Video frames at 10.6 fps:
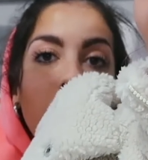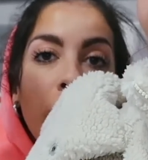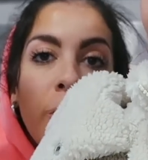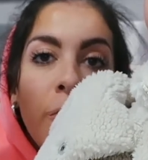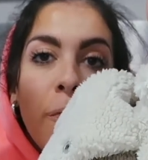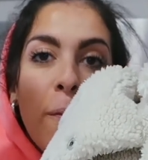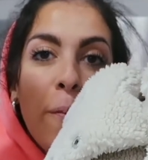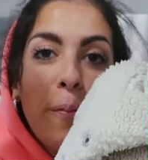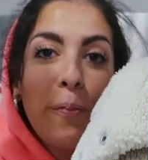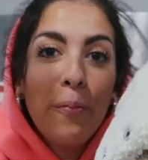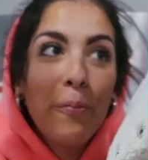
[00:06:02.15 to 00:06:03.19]

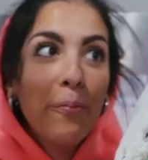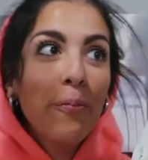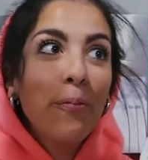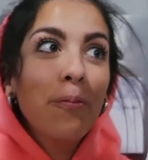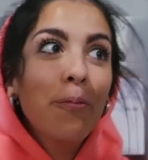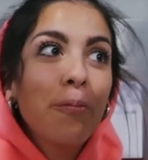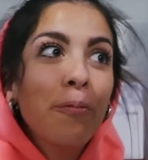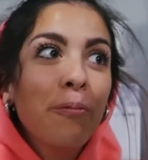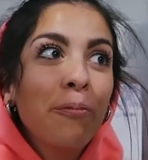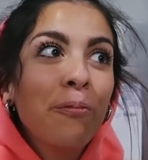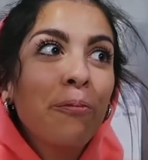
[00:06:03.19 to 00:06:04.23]

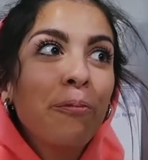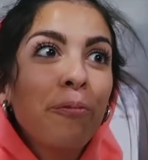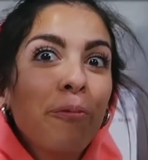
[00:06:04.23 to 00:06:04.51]
(not speaking)